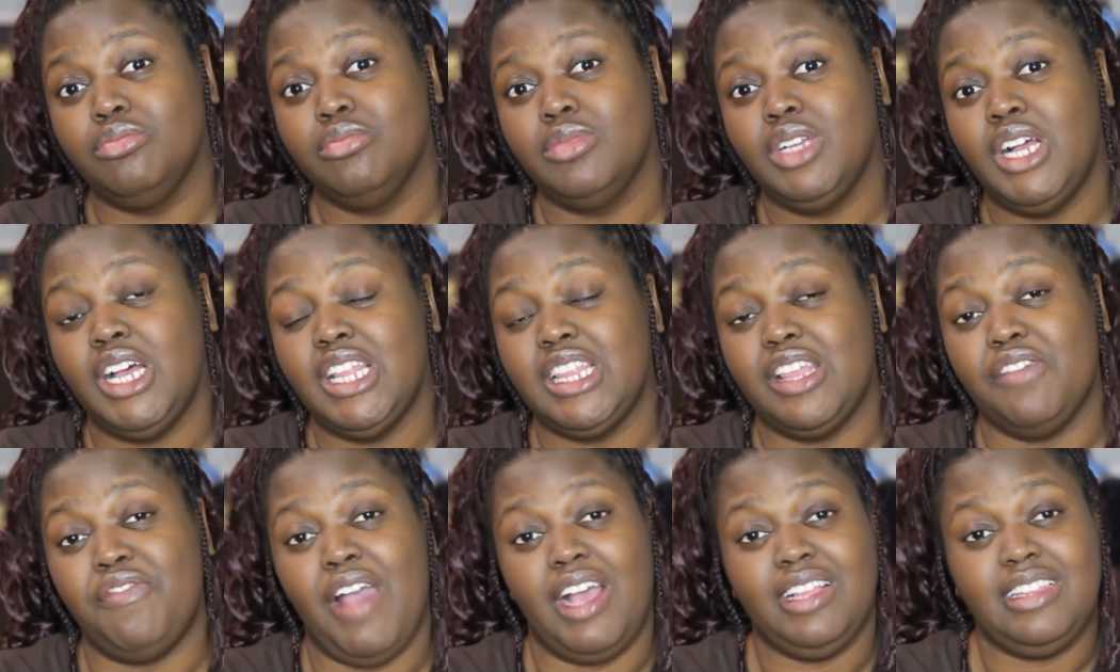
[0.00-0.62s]
The
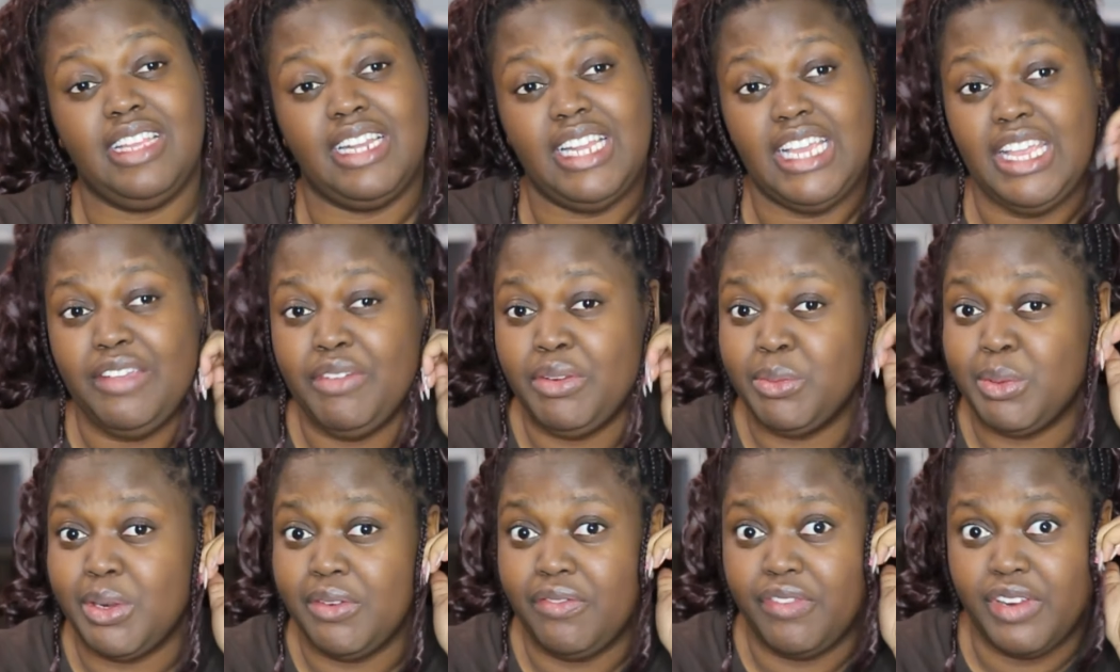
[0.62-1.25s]
fact that he even
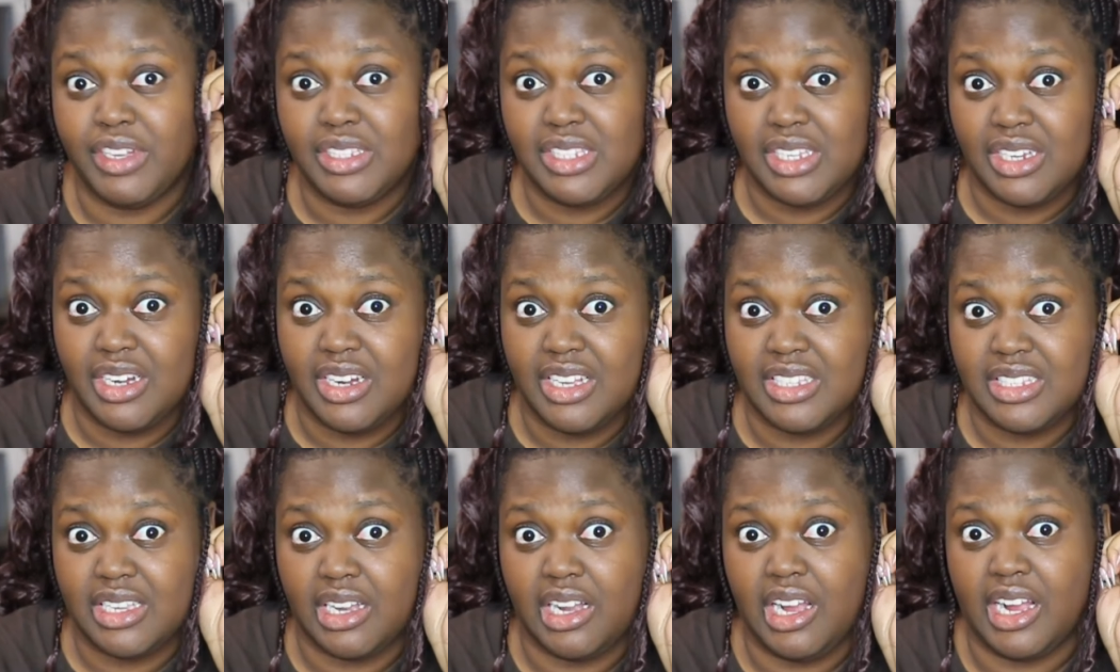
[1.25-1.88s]
referred to her as a
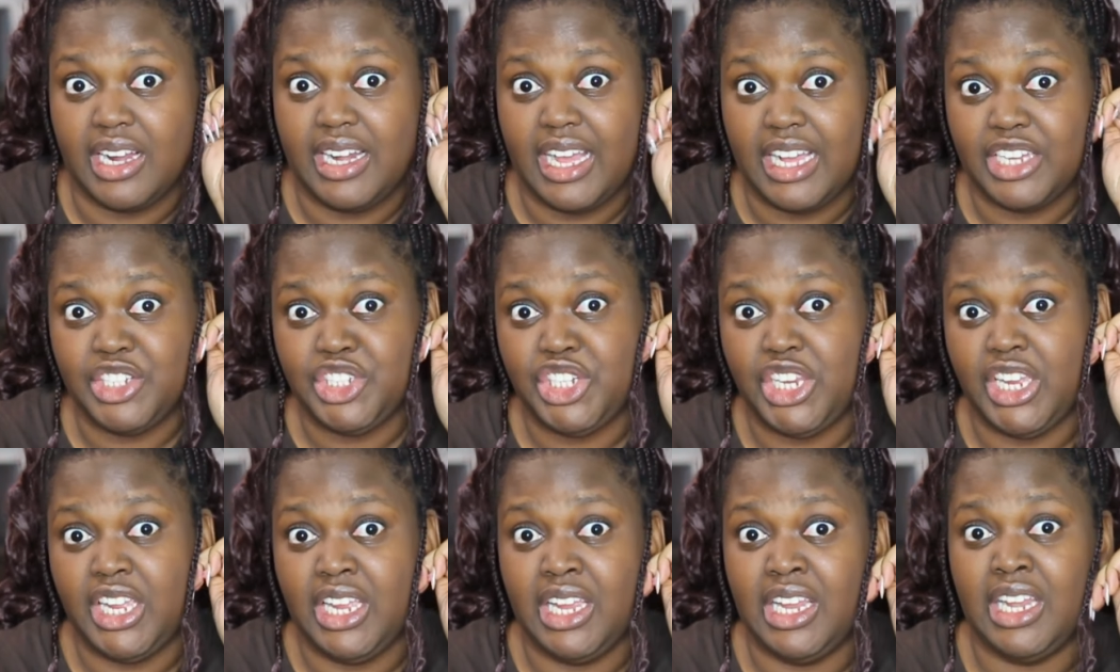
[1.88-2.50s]

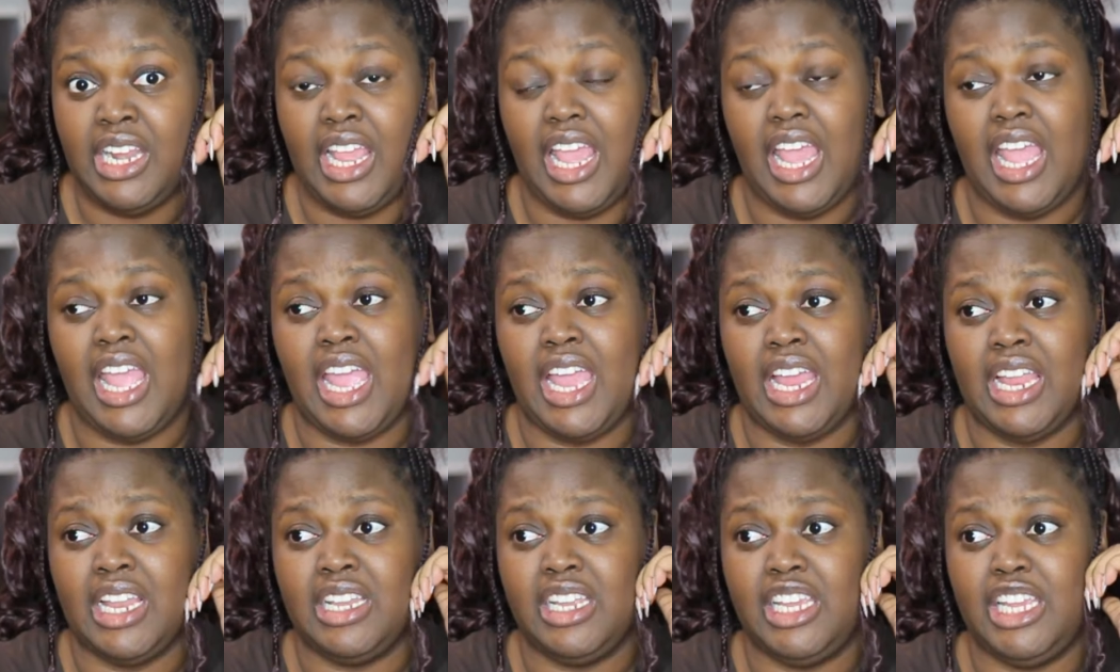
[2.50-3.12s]
Kardashian and
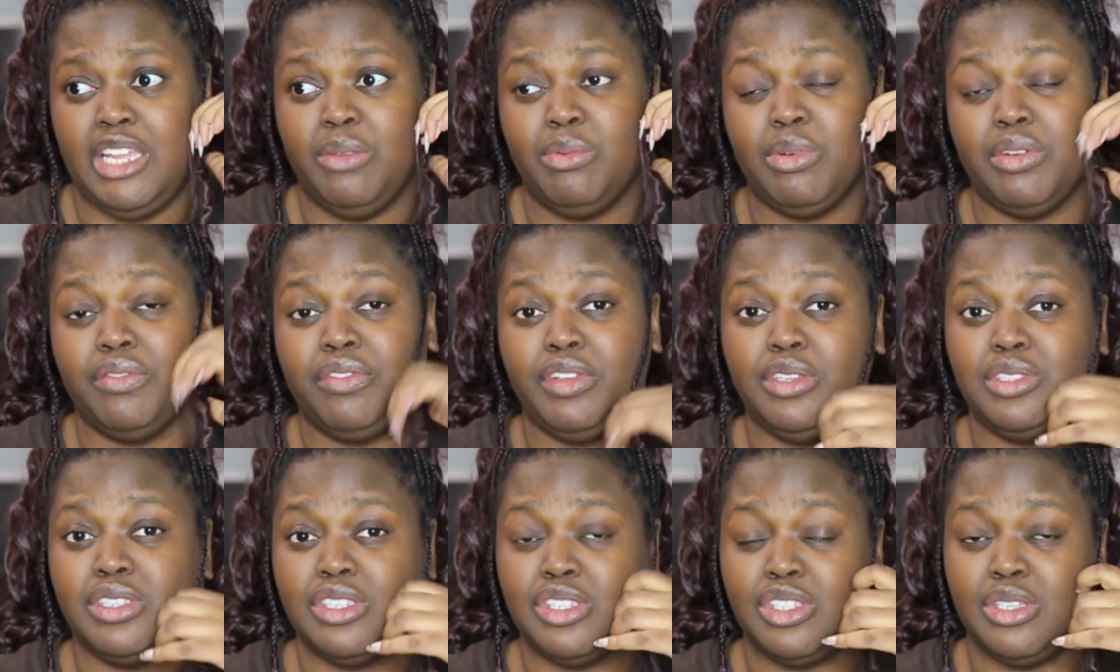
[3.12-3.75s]
he
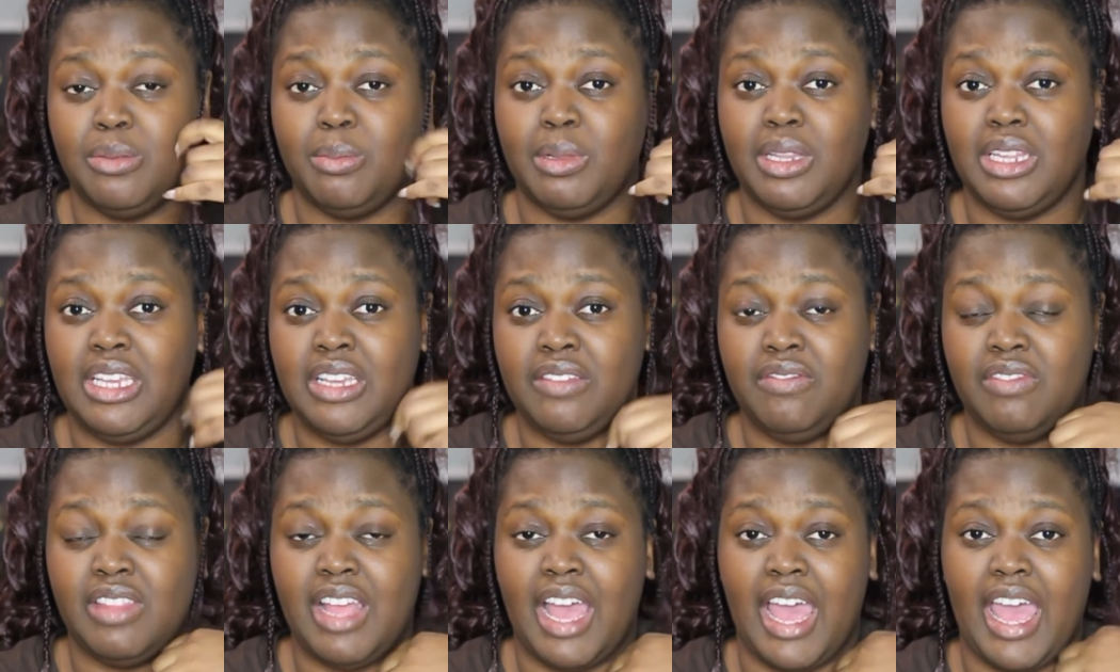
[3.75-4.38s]
refuses to believe
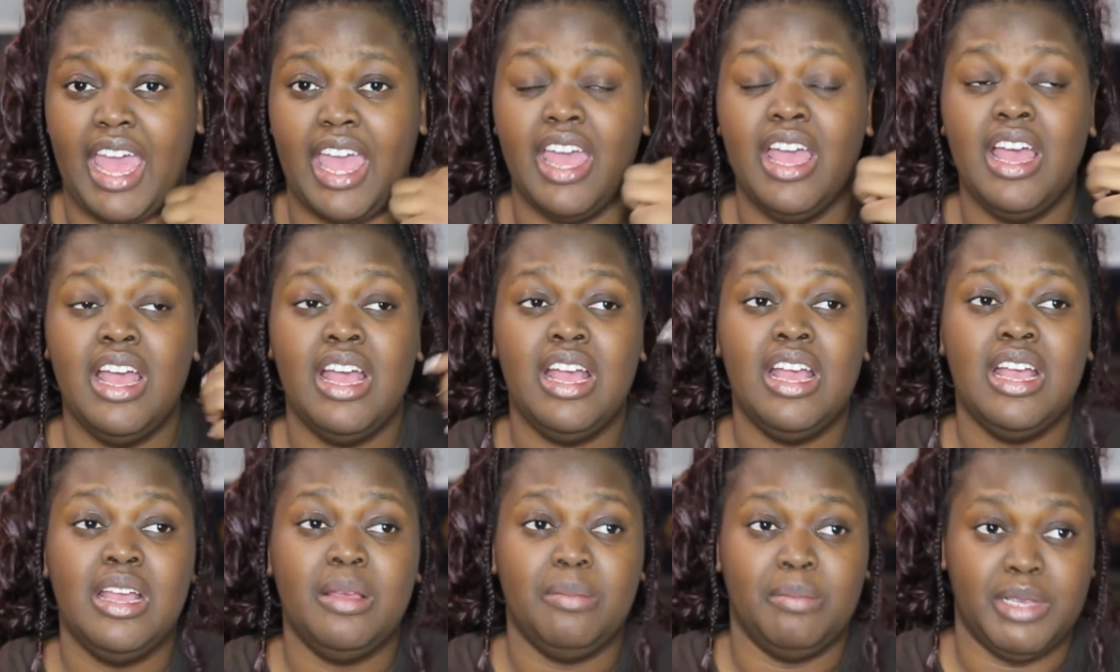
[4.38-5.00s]
that
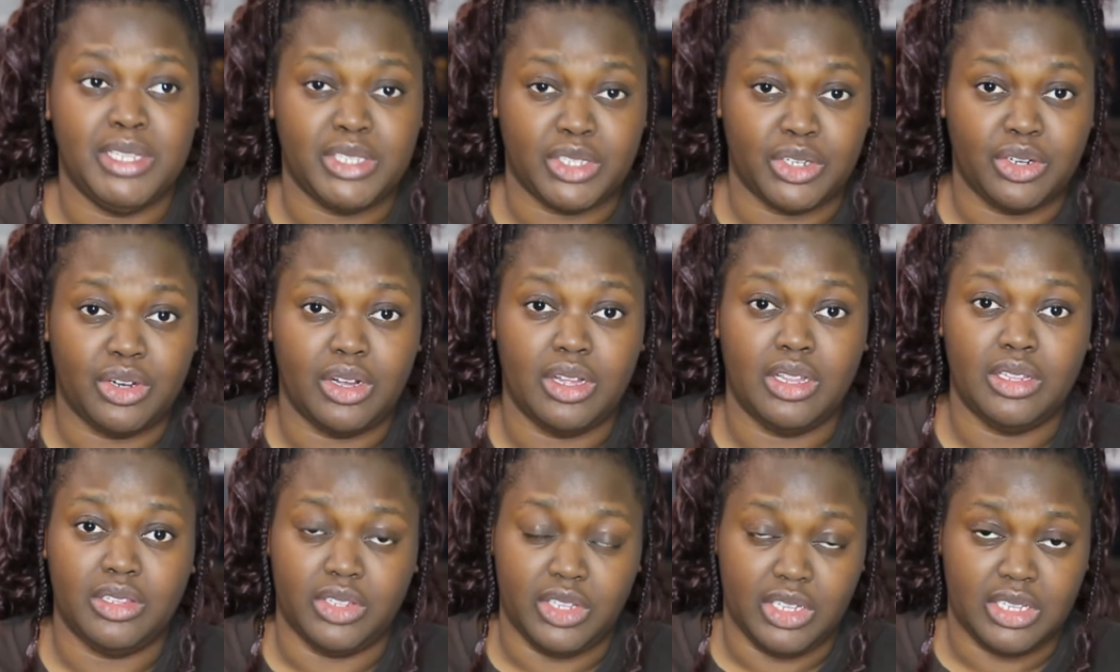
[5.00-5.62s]
Miss Girl
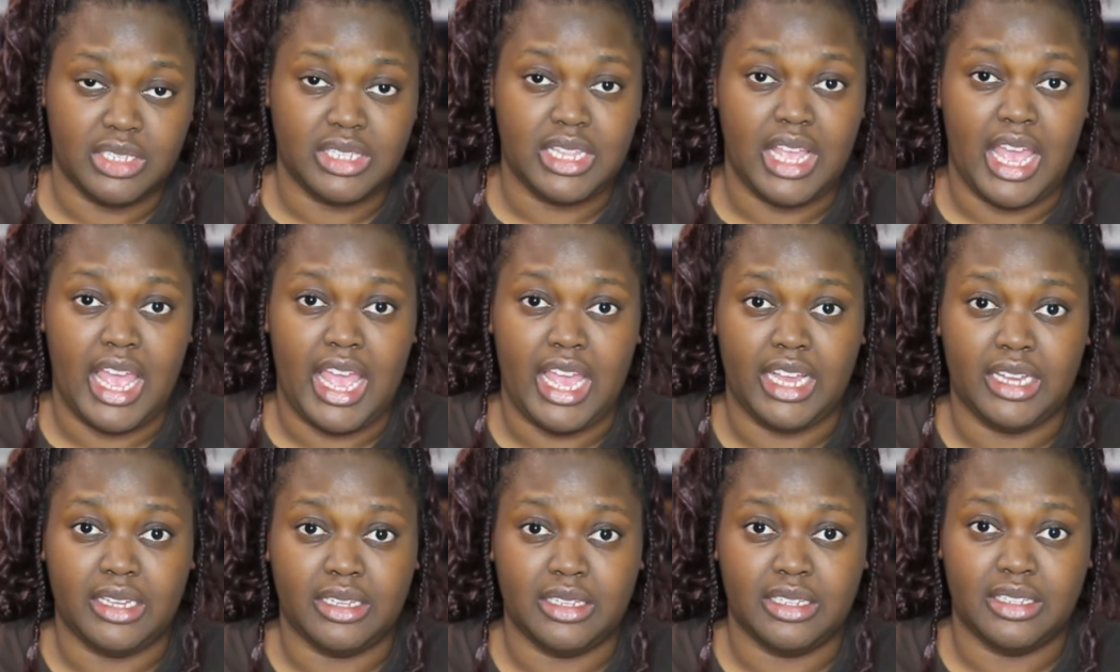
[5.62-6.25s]
looks like
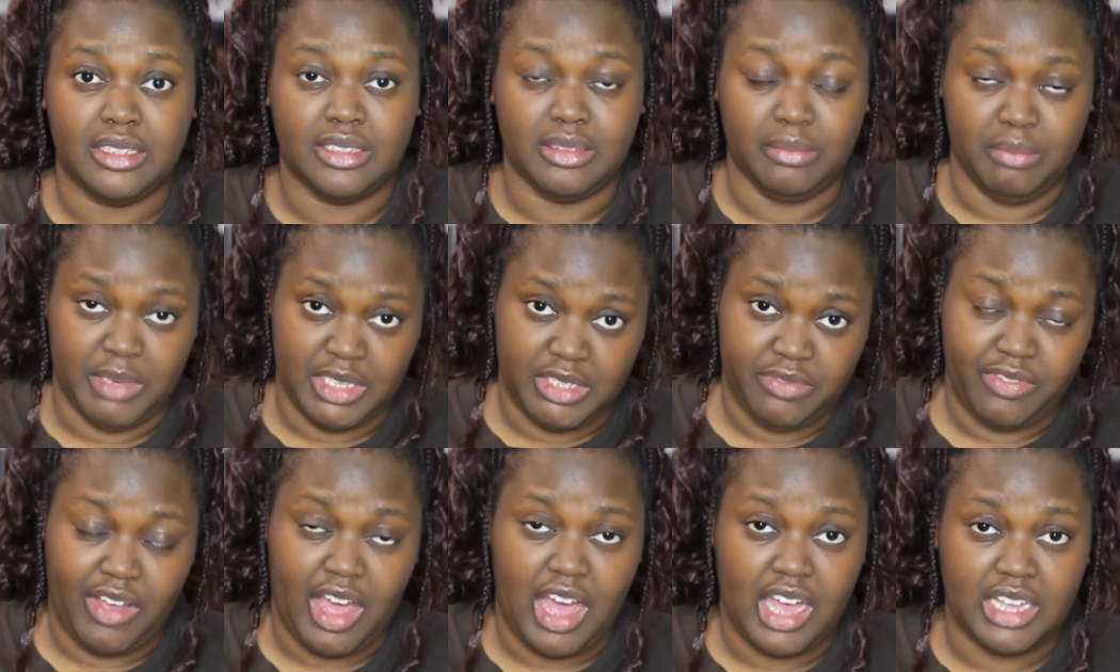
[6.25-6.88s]
Miss
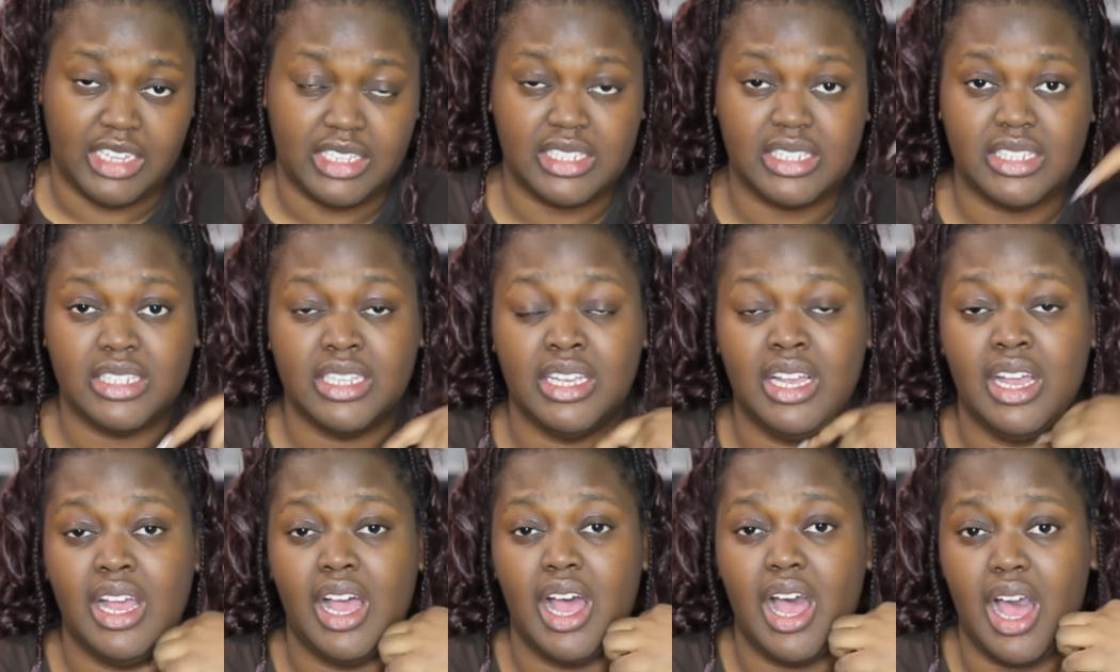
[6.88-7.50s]
Fox,
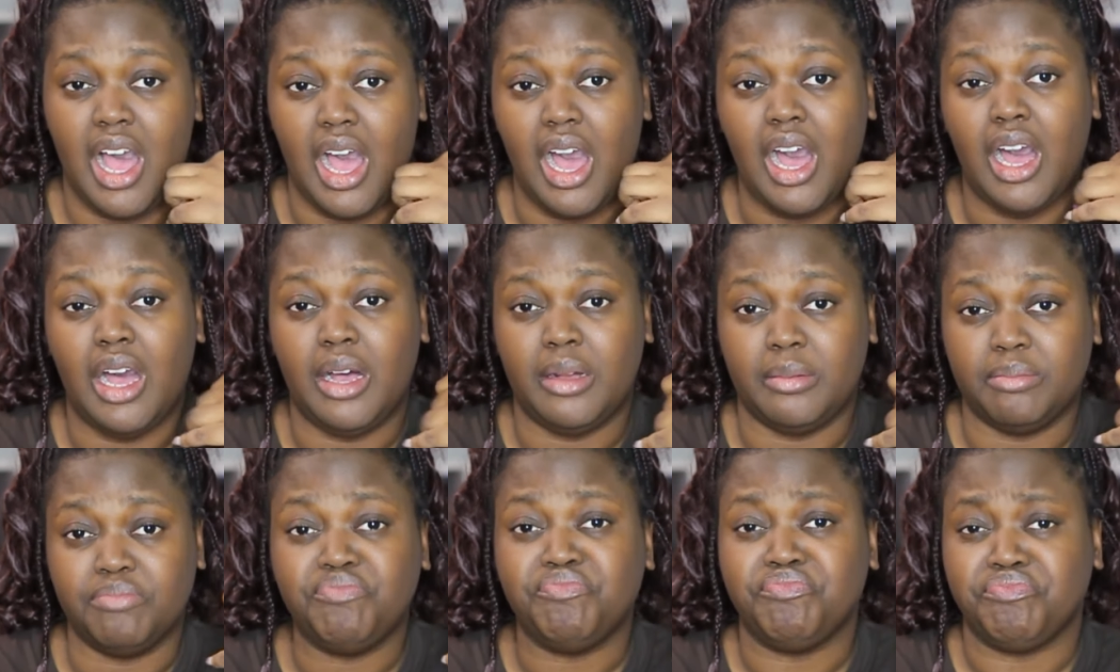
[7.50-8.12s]

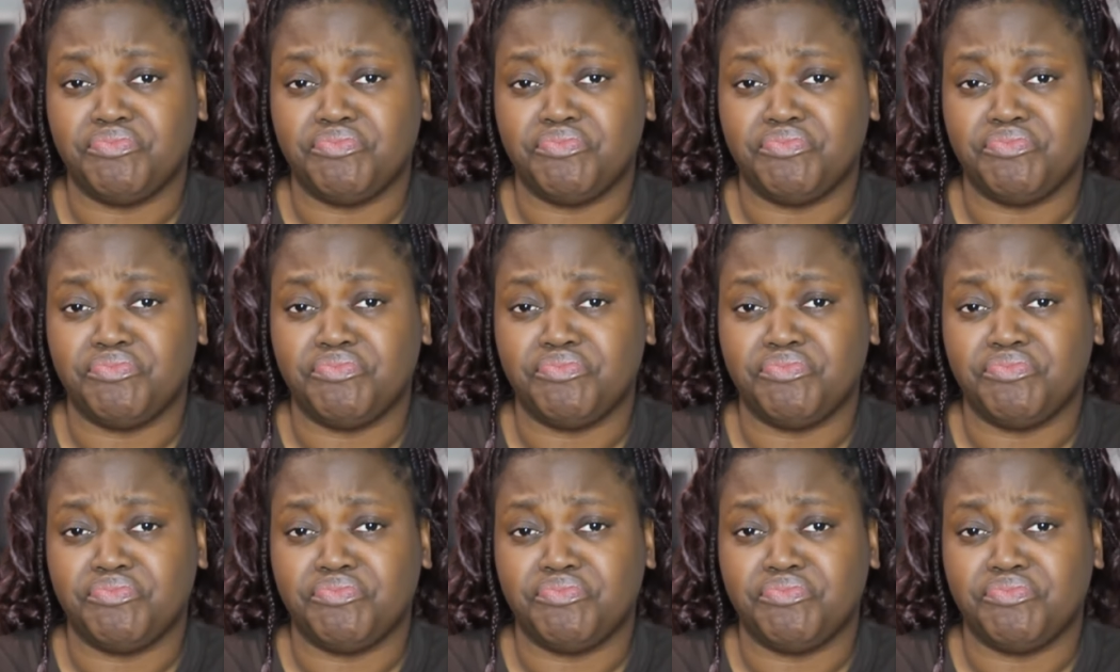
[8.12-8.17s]
um,